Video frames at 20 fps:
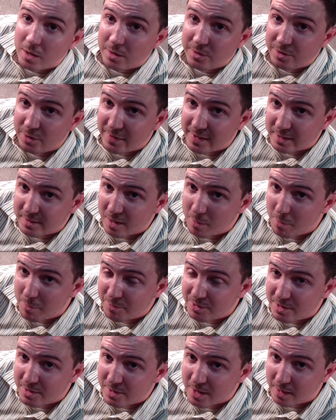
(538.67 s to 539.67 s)
Till next time, I'm
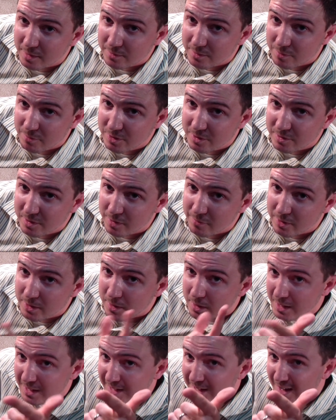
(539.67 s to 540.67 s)
Sintax77.
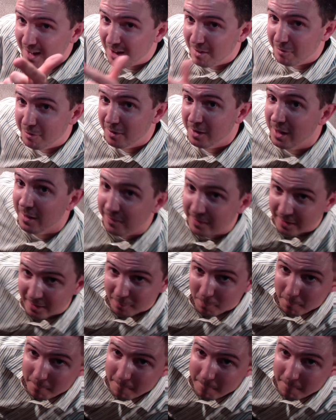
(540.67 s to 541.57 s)
Have fun out there.